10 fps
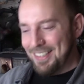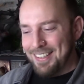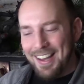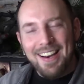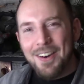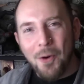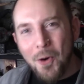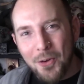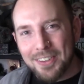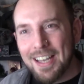Not at
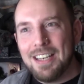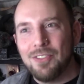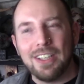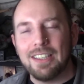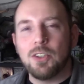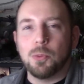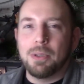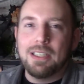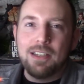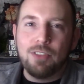all, not even a little,
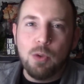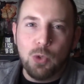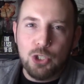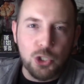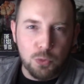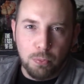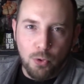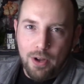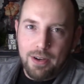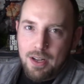but if they would have just
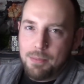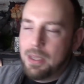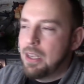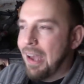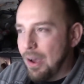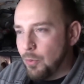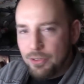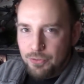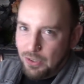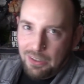brought it up, I would
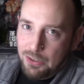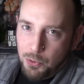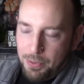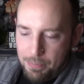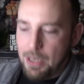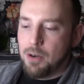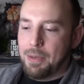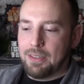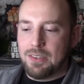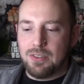have felt a little bit better
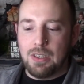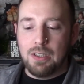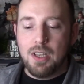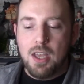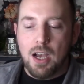about the scene.